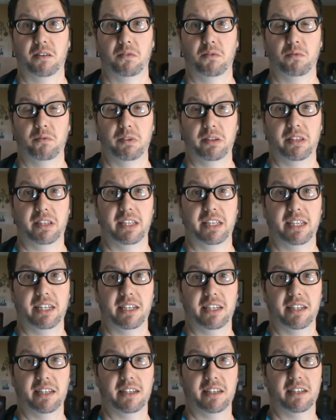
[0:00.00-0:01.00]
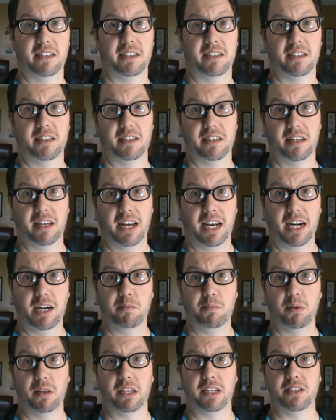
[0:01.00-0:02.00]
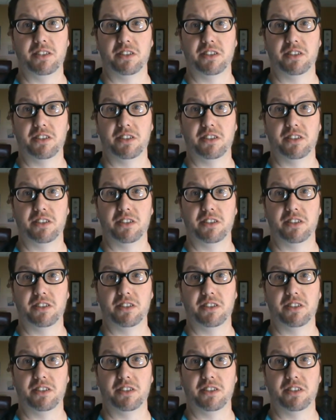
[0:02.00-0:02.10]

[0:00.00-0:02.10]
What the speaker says: with the airplane